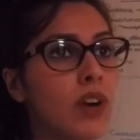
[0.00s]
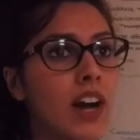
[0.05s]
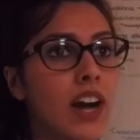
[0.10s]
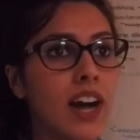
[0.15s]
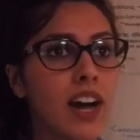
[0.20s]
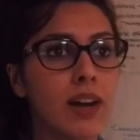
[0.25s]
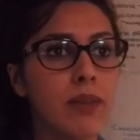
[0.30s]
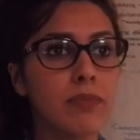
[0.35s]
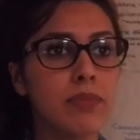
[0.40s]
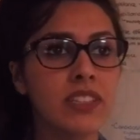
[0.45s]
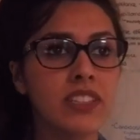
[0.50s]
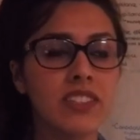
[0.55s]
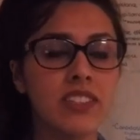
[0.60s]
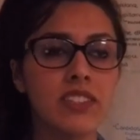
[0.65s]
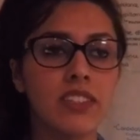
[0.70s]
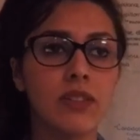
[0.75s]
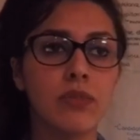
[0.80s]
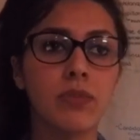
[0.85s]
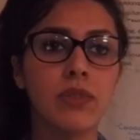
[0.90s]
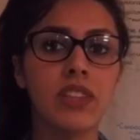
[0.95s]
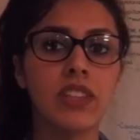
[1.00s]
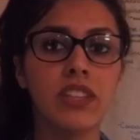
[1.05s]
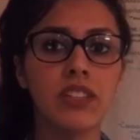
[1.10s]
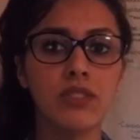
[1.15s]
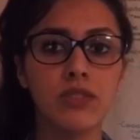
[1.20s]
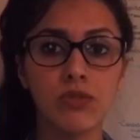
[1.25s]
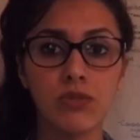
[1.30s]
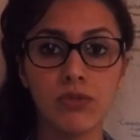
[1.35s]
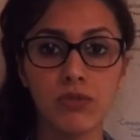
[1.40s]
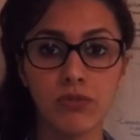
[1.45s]
what happens is that
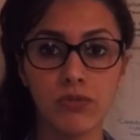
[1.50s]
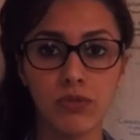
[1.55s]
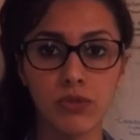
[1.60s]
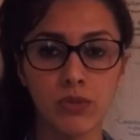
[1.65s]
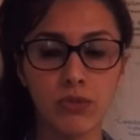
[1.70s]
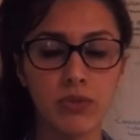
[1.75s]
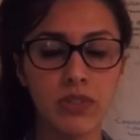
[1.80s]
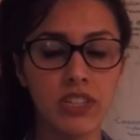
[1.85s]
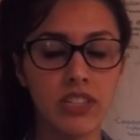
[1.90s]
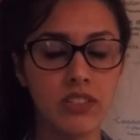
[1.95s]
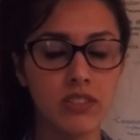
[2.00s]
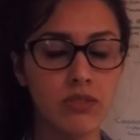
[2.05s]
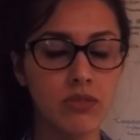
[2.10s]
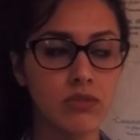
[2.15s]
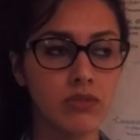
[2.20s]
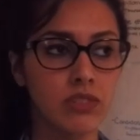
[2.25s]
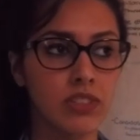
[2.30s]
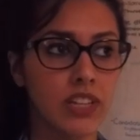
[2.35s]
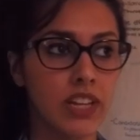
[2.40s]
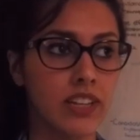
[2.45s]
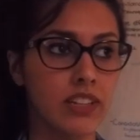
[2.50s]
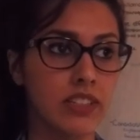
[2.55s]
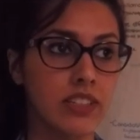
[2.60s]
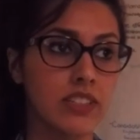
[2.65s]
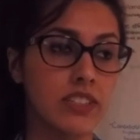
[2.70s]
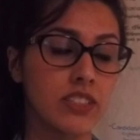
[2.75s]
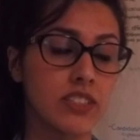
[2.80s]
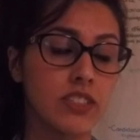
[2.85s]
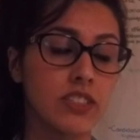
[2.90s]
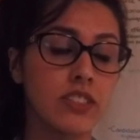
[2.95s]
within 2 to 4 weeks you'll get
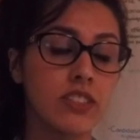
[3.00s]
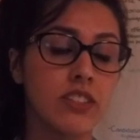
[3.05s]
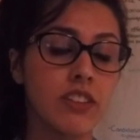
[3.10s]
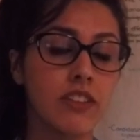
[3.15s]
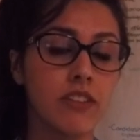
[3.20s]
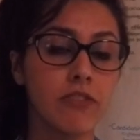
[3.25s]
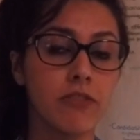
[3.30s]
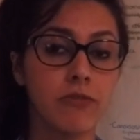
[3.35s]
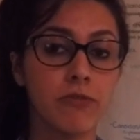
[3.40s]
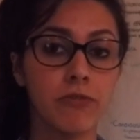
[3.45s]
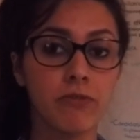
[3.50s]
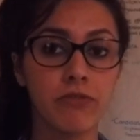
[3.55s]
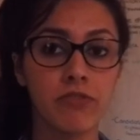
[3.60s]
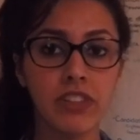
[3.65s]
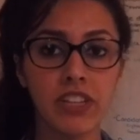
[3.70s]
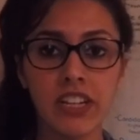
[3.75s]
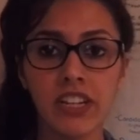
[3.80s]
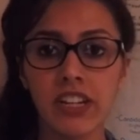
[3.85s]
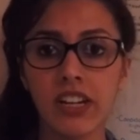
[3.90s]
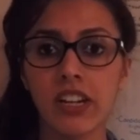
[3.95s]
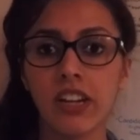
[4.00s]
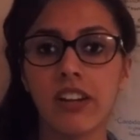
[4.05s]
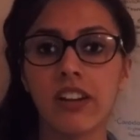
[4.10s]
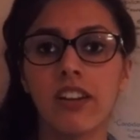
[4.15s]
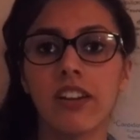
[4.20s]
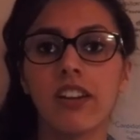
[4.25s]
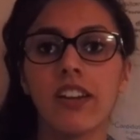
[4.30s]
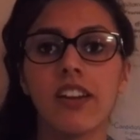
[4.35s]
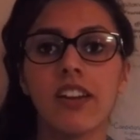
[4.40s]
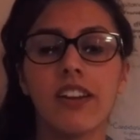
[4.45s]
a
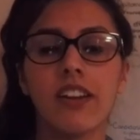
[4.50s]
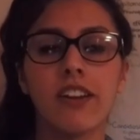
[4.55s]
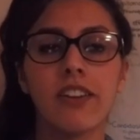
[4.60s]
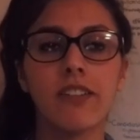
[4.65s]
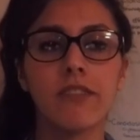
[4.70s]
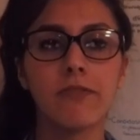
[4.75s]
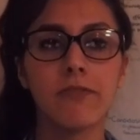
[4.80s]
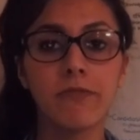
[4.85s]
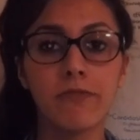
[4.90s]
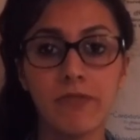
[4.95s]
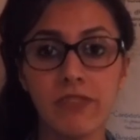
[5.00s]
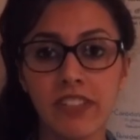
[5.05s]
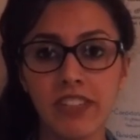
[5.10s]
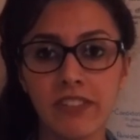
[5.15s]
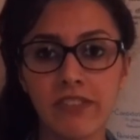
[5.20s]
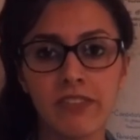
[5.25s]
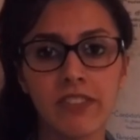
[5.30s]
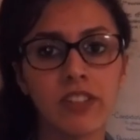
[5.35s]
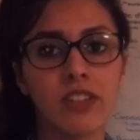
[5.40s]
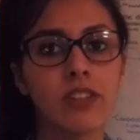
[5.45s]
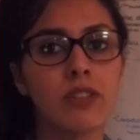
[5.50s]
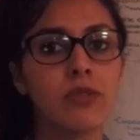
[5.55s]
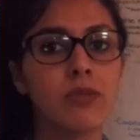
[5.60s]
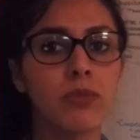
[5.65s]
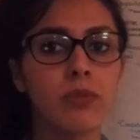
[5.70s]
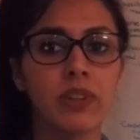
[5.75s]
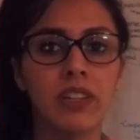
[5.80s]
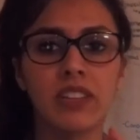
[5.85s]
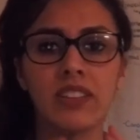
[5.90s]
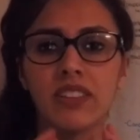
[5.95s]
severe fever
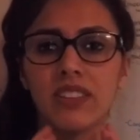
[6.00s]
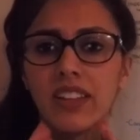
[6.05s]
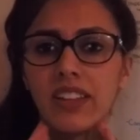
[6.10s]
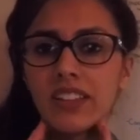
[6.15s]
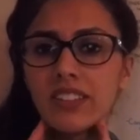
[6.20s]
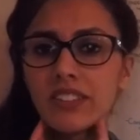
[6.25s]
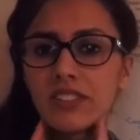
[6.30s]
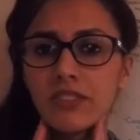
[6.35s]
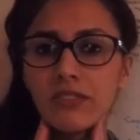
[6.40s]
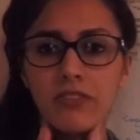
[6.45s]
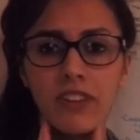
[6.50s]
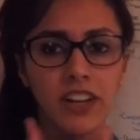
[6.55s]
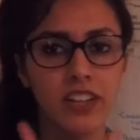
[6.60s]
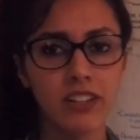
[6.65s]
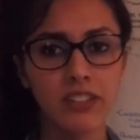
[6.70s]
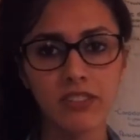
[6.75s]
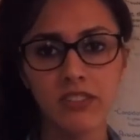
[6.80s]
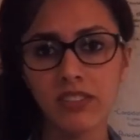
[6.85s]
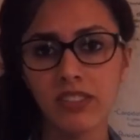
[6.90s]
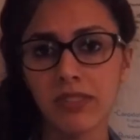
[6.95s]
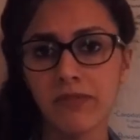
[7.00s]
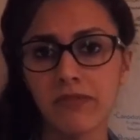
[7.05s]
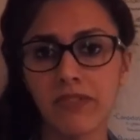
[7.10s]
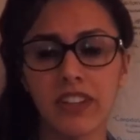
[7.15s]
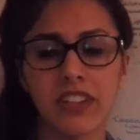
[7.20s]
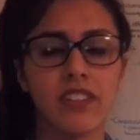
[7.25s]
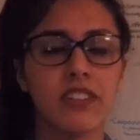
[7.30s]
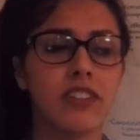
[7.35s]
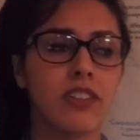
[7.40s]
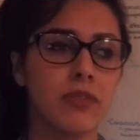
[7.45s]
with like cervical
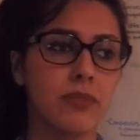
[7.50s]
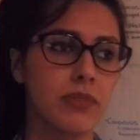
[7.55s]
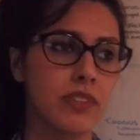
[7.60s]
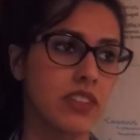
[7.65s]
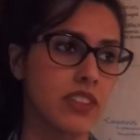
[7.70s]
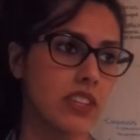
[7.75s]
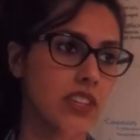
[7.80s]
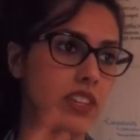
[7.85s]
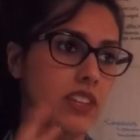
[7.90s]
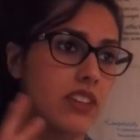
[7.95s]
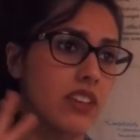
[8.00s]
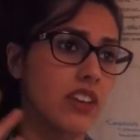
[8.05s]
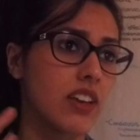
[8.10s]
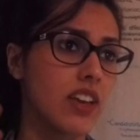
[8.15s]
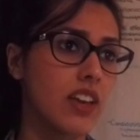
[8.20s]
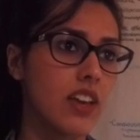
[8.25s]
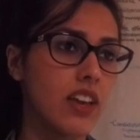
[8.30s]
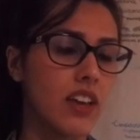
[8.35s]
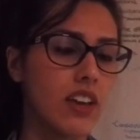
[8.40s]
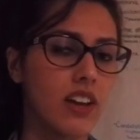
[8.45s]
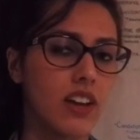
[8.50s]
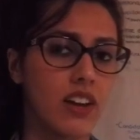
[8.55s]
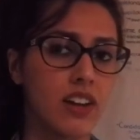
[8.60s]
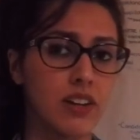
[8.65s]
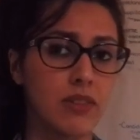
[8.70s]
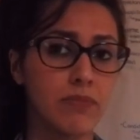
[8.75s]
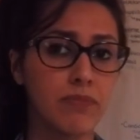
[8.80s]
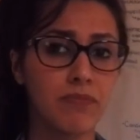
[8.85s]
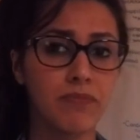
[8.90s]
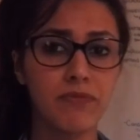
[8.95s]
lymphadenopathy,
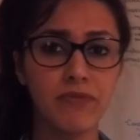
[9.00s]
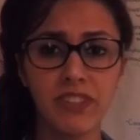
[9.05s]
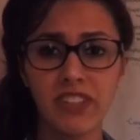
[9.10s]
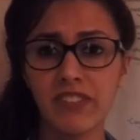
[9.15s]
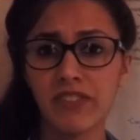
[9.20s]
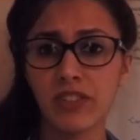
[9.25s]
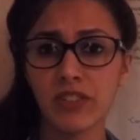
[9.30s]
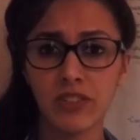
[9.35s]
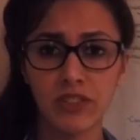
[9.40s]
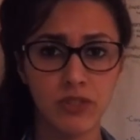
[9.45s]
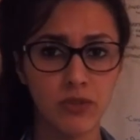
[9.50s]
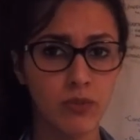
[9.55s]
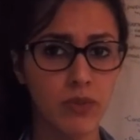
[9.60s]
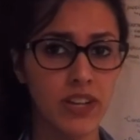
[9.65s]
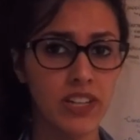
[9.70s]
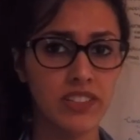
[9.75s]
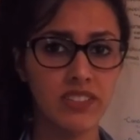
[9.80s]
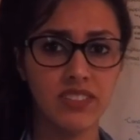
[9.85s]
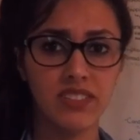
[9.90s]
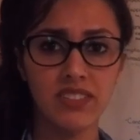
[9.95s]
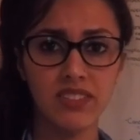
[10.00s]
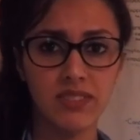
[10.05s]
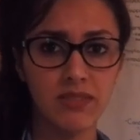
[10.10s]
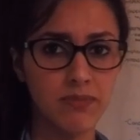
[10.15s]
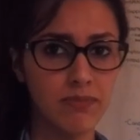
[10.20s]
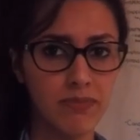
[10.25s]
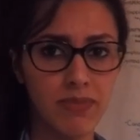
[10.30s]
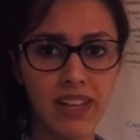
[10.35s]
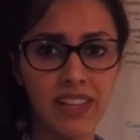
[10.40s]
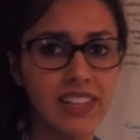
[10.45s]
fever,
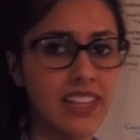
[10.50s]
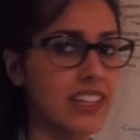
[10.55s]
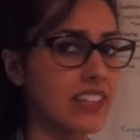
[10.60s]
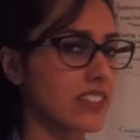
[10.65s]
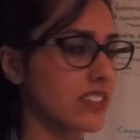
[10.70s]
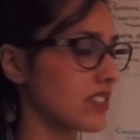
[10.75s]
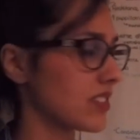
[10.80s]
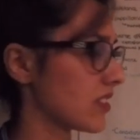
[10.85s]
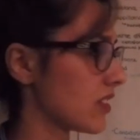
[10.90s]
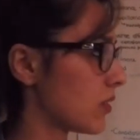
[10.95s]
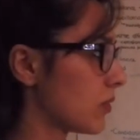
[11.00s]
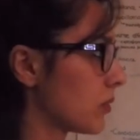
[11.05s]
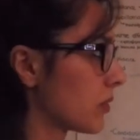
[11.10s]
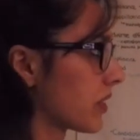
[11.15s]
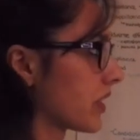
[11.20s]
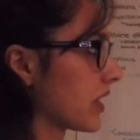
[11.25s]
sweats, malaise, the whole